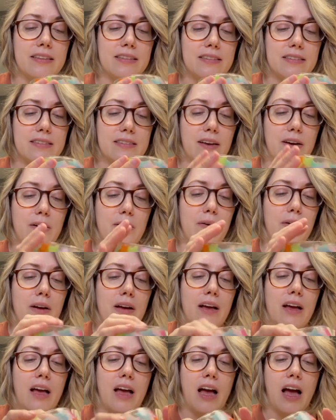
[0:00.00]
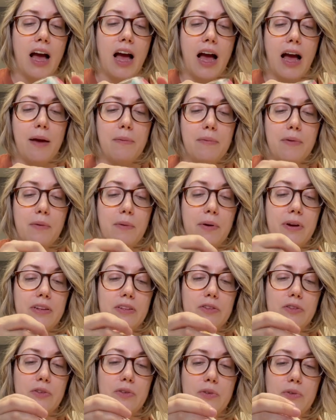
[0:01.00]
So I'm going
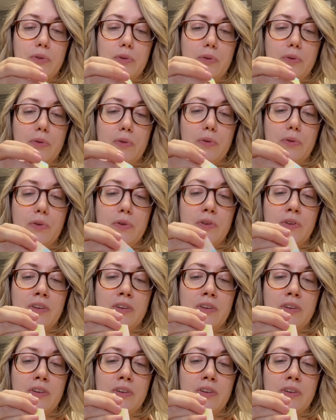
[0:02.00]
to